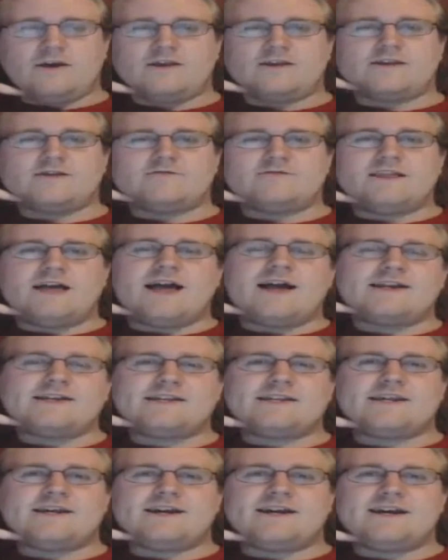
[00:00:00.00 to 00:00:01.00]
Okay, so
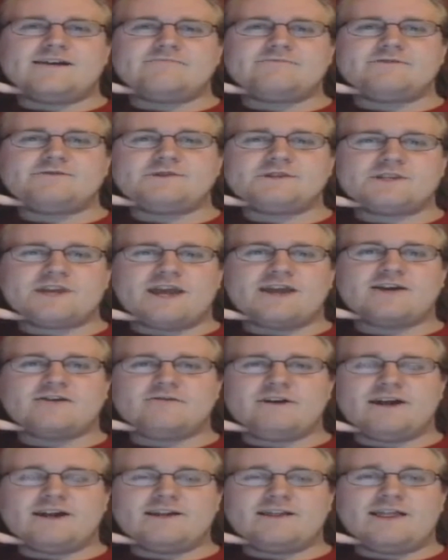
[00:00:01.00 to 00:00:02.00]
last time you
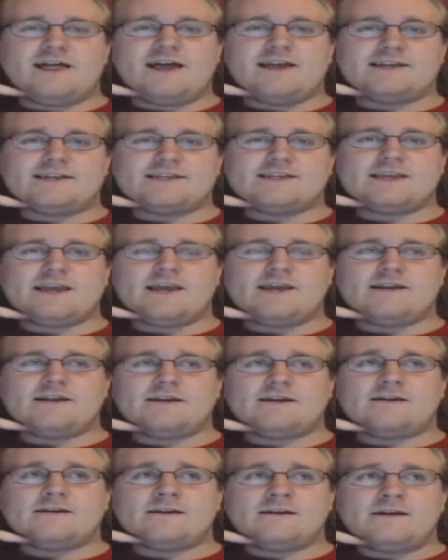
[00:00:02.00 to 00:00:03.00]
psychoanalyzed
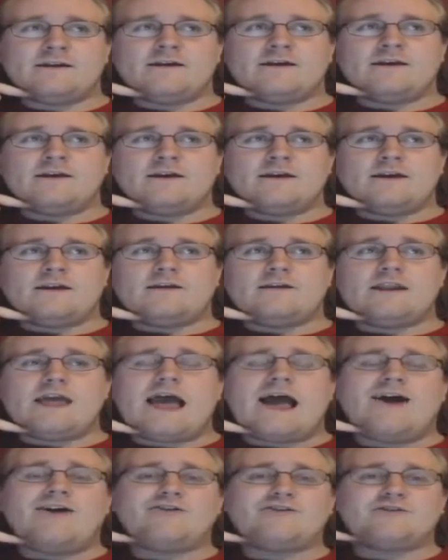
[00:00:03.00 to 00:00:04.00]
Satan,
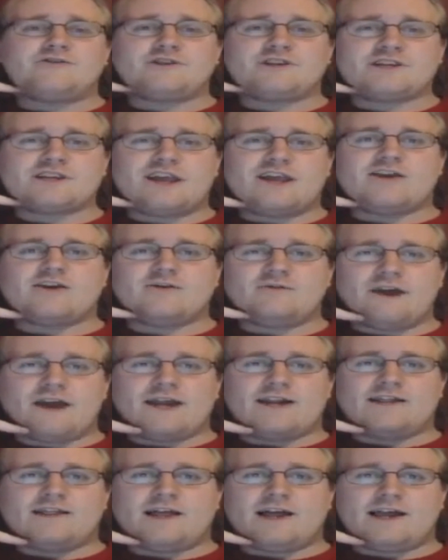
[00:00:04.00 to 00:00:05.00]
now you're
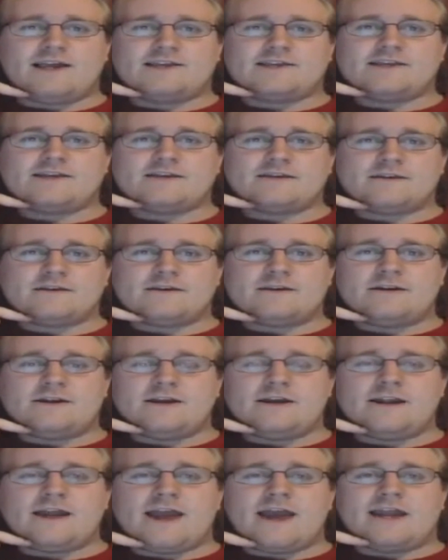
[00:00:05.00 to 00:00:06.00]
psychoanalyzing
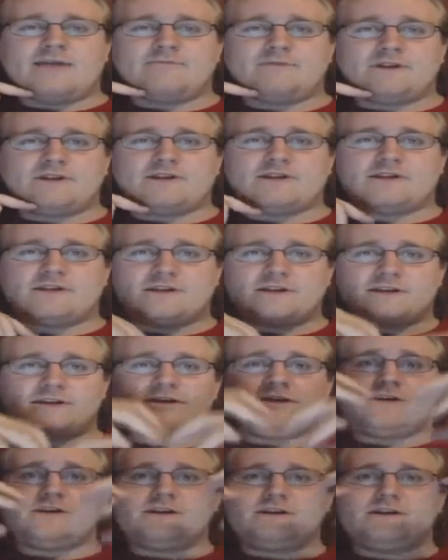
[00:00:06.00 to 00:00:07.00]
an inanimate
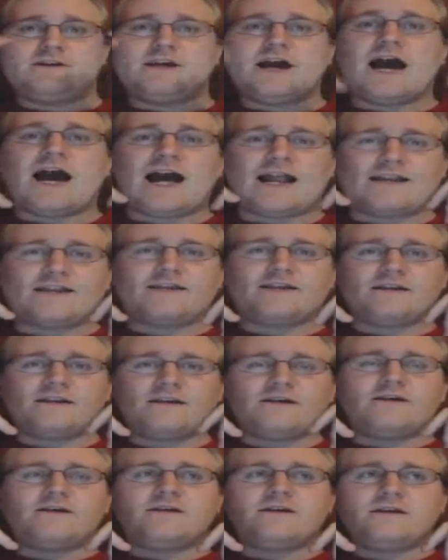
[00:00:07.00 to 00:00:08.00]
dot.
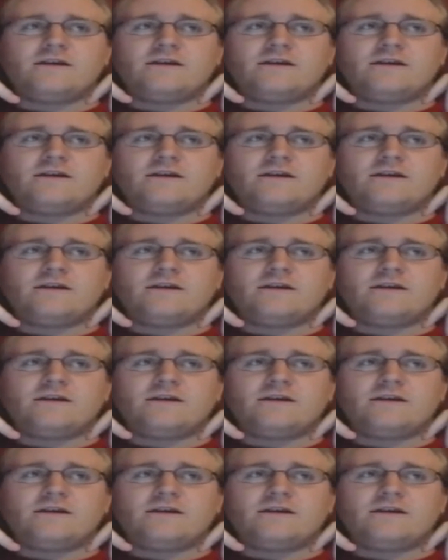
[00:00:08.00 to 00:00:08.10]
